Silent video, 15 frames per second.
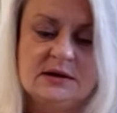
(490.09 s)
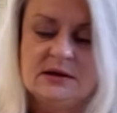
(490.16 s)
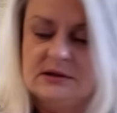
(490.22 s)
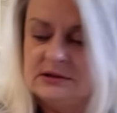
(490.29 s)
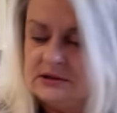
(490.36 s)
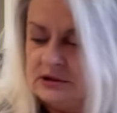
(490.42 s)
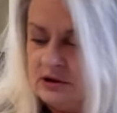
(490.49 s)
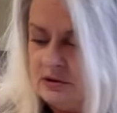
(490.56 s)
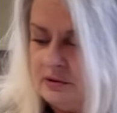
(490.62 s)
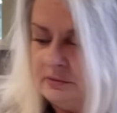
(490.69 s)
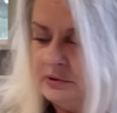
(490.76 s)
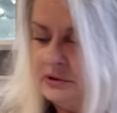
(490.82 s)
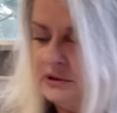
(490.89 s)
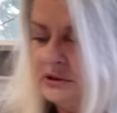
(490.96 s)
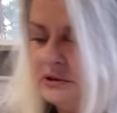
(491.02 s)
So I'm
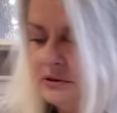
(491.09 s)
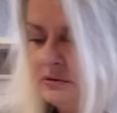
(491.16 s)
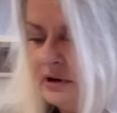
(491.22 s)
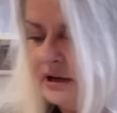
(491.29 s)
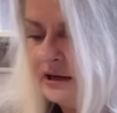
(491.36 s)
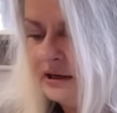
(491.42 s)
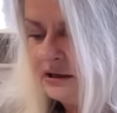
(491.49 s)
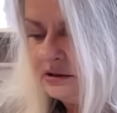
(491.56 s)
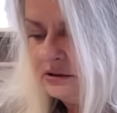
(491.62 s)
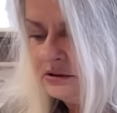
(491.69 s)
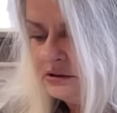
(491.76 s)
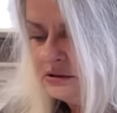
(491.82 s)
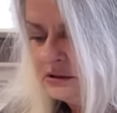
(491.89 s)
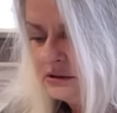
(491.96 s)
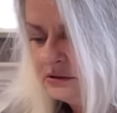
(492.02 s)
going to go ahead